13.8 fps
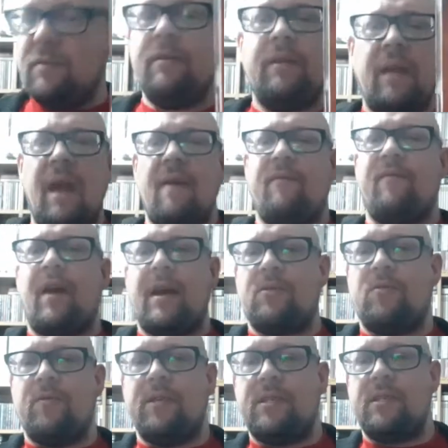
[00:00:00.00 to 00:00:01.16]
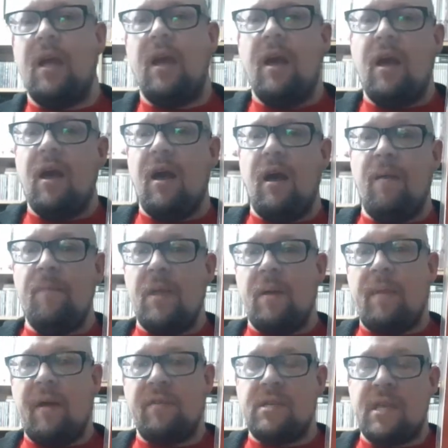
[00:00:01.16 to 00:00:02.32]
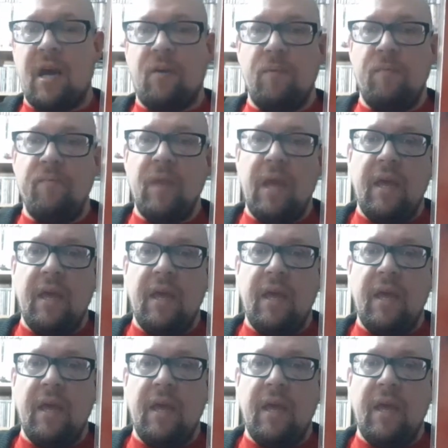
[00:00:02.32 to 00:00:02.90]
Yeah, factoids uh, about this album.